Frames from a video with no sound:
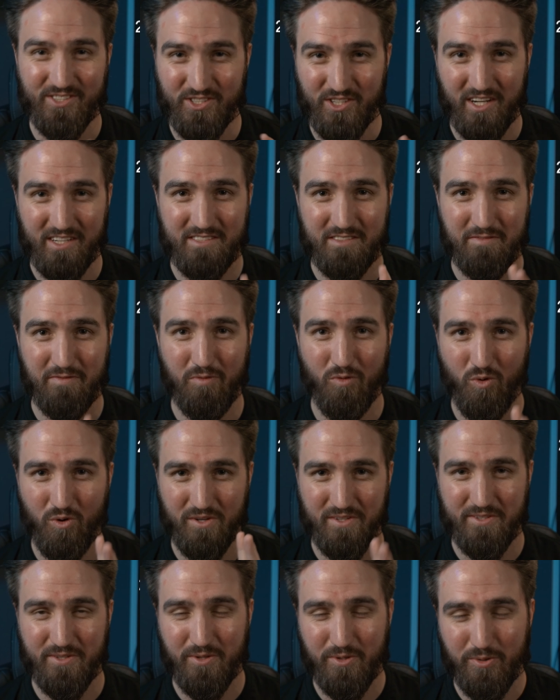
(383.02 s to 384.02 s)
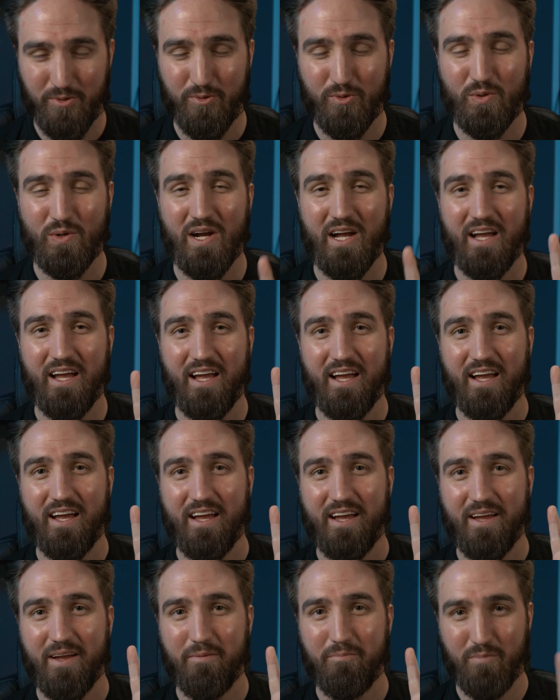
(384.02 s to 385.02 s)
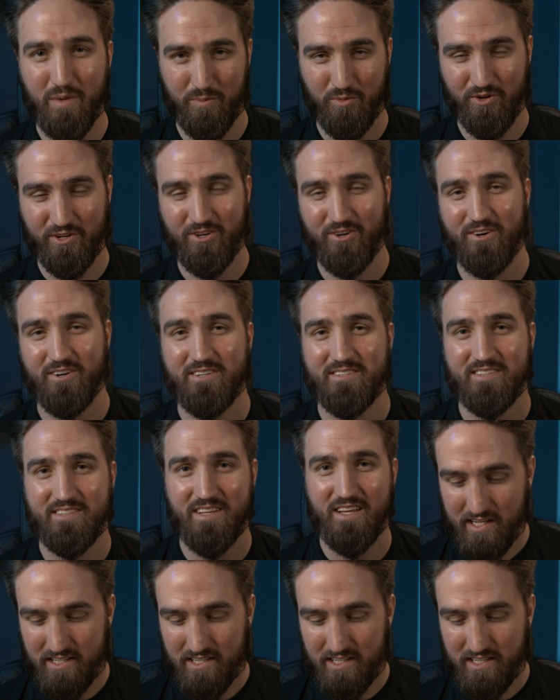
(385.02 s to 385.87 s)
just for two memory cards.